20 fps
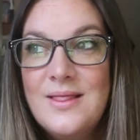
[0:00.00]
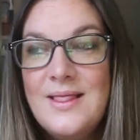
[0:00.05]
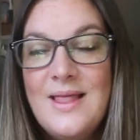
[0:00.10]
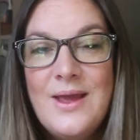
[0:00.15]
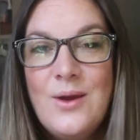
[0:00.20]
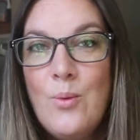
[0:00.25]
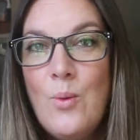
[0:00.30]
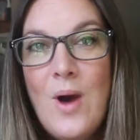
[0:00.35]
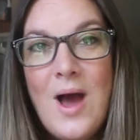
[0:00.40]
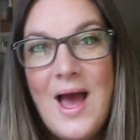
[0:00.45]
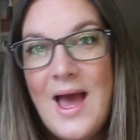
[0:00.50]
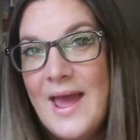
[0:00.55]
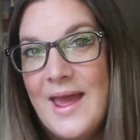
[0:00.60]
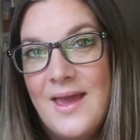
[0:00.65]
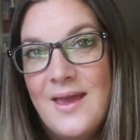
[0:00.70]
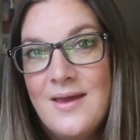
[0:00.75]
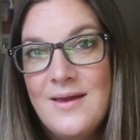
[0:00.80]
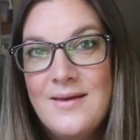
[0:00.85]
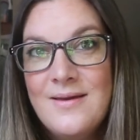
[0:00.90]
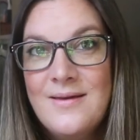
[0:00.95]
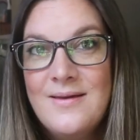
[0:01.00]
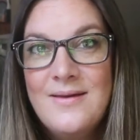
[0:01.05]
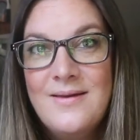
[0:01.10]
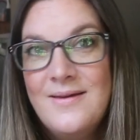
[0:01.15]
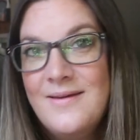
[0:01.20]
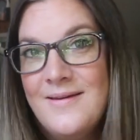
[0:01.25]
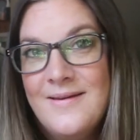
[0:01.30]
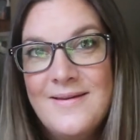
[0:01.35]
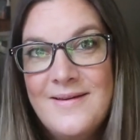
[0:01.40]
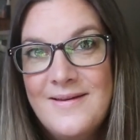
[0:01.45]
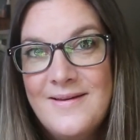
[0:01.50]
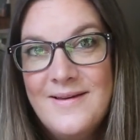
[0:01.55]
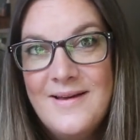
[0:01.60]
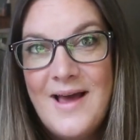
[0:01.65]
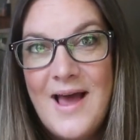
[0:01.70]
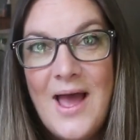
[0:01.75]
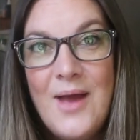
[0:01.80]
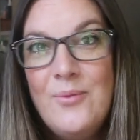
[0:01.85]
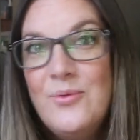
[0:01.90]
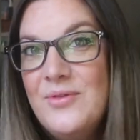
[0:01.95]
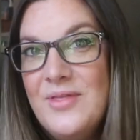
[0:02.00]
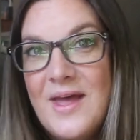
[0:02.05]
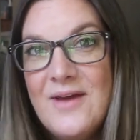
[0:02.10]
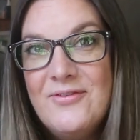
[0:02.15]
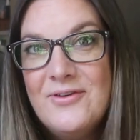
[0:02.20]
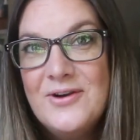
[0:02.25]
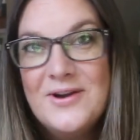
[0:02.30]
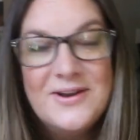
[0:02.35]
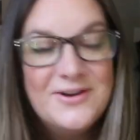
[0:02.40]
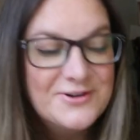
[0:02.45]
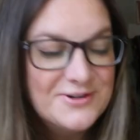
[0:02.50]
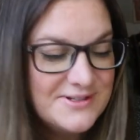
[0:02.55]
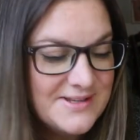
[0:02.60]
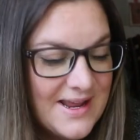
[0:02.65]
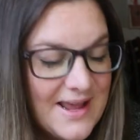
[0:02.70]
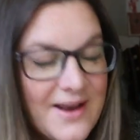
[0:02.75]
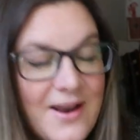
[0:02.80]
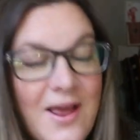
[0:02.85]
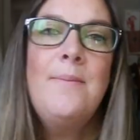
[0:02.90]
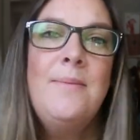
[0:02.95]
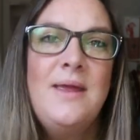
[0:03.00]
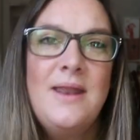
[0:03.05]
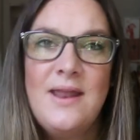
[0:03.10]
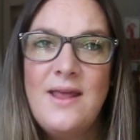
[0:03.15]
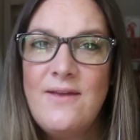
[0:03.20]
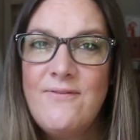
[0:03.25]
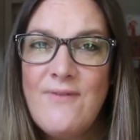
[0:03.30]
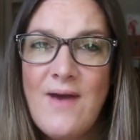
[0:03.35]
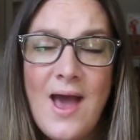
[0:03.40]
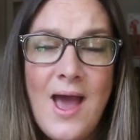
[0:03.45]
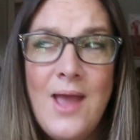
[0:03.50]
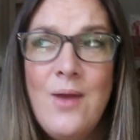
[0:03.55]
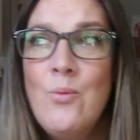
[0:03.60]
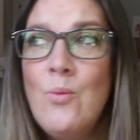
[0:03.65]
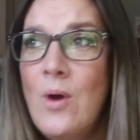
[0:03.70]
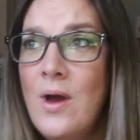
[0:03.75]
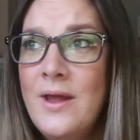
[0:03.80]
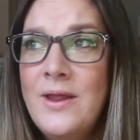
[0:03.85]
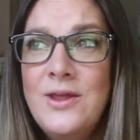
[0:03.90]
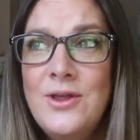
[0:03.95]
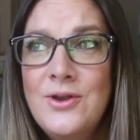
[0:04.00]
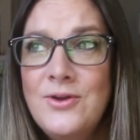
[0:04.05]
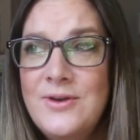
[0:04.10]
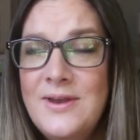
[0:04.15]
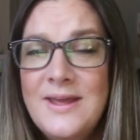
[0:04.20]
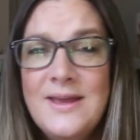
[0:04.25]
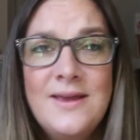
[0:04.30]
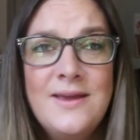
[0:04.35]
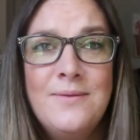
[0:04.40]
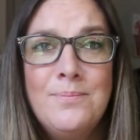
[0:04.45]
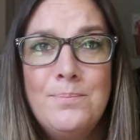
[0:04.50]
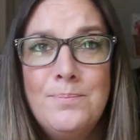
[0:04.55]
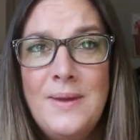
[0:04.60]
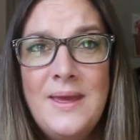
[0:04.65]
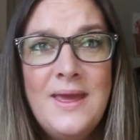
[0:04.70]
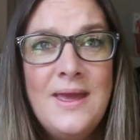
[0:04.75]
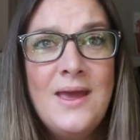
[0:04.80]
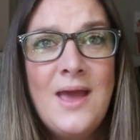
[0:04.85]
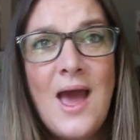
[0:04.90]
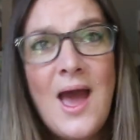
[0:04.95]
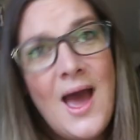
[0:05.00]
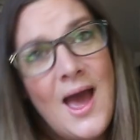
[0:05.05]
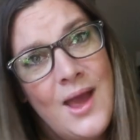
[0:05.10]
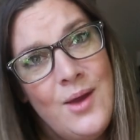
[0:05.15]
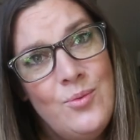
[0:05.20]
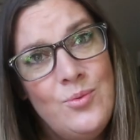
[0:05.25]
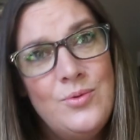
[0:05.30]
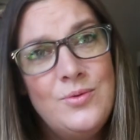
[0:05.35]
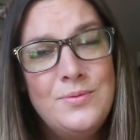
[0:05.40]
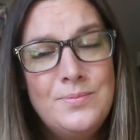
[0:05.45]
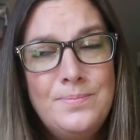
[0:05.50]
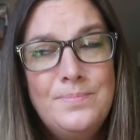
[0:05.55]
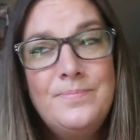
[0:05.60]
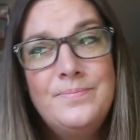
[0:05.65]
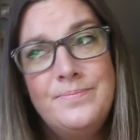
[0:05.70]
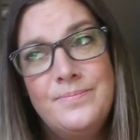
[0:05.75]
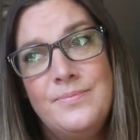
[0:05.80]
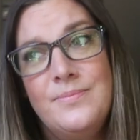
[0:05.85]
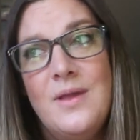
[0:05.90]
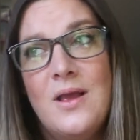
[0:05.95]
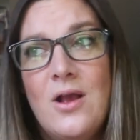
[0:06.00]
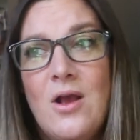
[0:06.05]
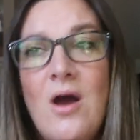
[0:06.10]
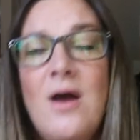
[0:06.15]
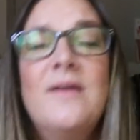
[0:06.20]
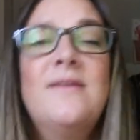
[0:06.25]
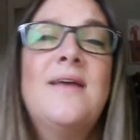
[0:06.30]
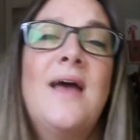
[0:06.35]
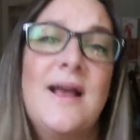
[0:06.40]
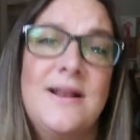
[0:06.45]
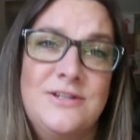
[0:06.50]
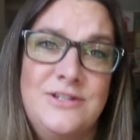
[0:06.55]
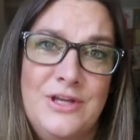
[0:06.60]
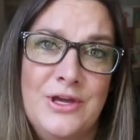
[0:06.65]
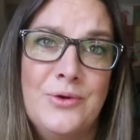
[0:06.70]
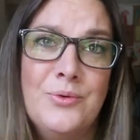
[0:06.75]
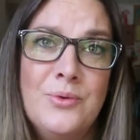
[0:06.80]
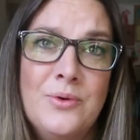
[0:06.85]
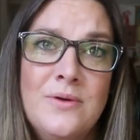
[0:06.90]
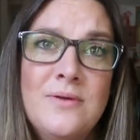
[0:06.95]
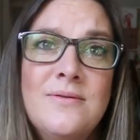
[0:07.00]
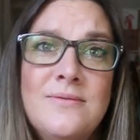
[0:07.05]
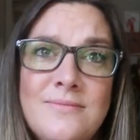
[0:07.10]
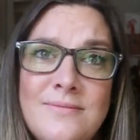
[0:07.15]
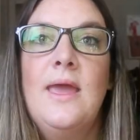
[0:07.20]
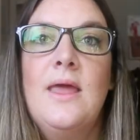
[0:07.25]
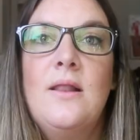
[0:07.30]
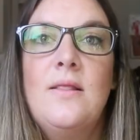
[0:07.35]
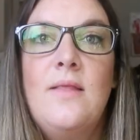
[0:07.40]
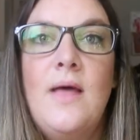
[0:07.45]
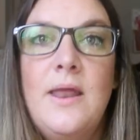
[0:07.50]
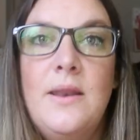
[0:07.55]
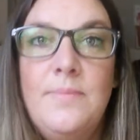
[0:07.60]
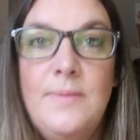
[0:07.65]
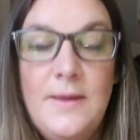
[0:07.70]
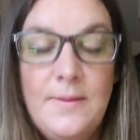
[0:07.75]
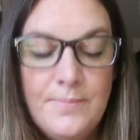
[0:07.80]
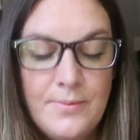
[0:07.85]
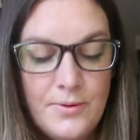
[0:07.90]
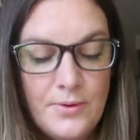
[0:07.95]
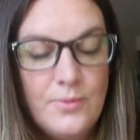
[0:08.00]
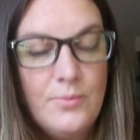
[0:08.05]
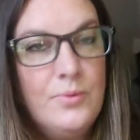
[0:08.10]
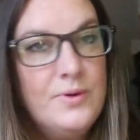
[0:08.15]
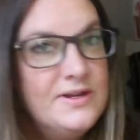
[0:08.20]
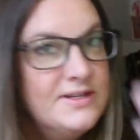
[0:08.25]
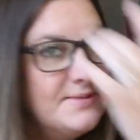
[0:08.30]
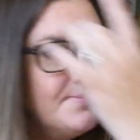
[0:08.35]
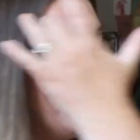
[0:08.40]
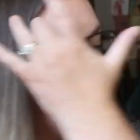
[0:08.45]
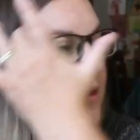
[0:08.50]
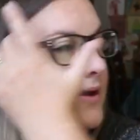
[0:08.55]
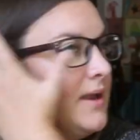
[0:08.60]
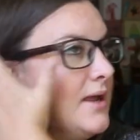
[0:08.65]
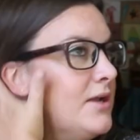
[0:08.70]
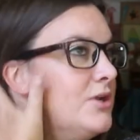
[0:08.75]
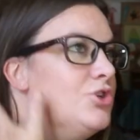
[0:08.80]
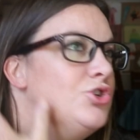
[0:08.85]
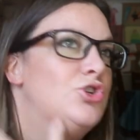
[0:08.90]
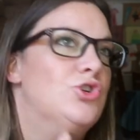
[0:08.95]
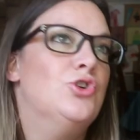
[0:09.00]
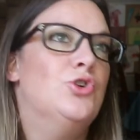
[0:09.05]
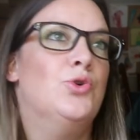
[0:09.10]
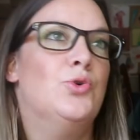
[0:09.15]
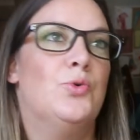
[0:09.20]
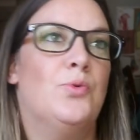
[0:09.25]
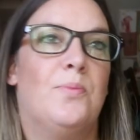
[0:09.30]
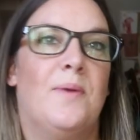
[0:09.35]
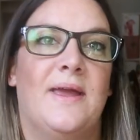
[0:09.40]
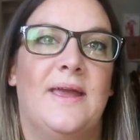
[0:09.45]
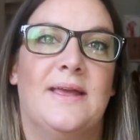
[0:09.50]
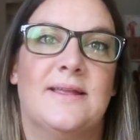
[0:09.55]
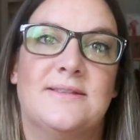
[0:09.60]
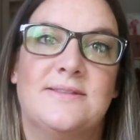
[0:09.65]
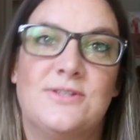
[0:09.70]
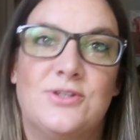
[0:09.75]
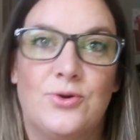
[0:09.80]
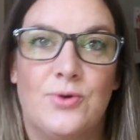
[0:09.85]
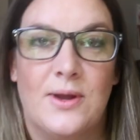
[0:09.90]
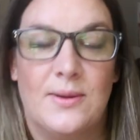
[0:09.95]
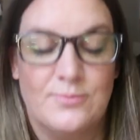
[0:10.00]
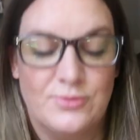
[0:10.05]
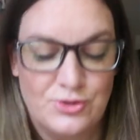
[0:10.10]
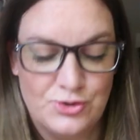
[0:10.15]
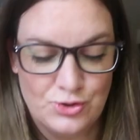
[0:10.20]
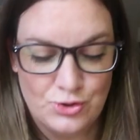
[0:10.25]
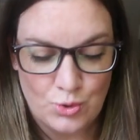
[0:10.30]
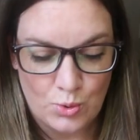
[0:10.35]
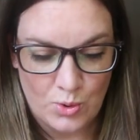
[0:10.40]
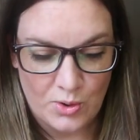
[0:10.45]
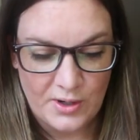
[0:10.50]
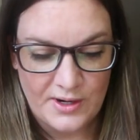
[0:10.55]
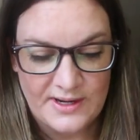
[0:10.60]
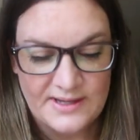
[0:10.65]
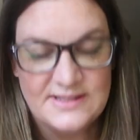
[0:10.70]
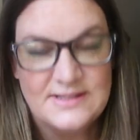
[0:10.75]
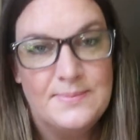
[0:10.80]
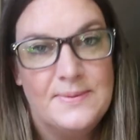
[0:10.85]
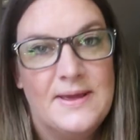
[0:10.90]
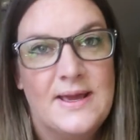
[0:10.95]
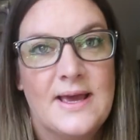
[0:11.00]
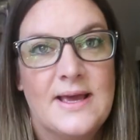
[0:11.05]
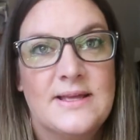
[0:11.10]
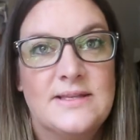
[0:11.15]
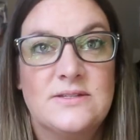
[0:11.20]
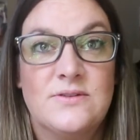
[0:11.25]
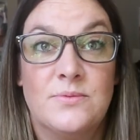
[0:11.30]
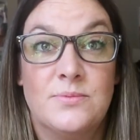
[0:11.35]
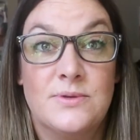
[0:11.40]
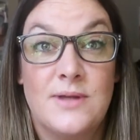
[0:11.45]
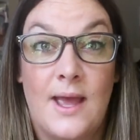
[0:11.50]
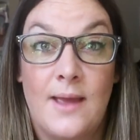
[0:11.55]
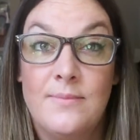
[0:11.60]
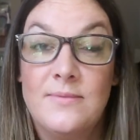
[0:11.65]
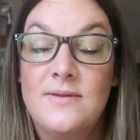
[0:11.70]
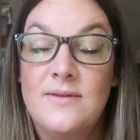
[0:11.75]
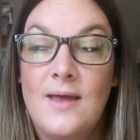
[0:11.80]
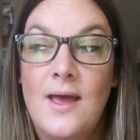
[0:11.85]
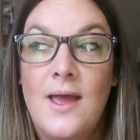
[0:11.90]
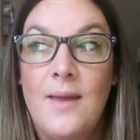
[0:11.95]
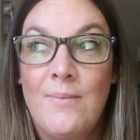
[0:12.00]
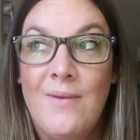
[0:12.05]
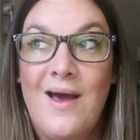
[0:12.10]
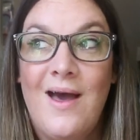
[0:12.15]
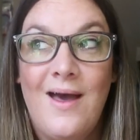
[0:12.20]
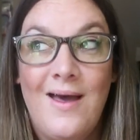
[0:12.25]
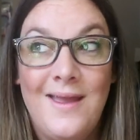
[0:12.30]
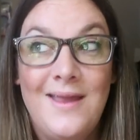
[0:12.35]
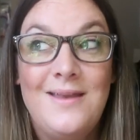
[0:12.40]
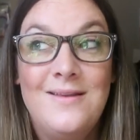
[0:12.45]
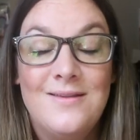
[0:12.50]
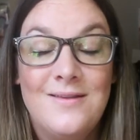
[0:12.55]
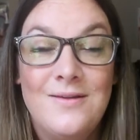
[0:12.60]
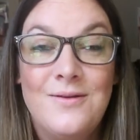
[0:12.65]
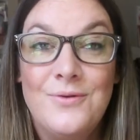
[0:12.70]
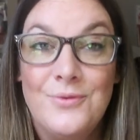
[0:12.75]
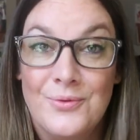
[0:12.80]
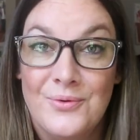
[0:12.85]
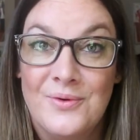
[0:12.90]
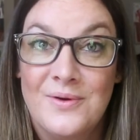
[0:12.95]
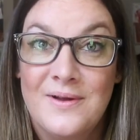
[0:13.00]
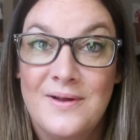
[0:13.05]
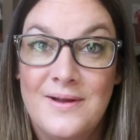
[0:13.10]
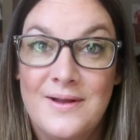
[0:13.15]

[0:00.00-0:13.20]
Like, why? I will never understand. I mean, if I want your dick pic, I will contact you. I get a lot of people responding to my Instagram stories because from time to time I do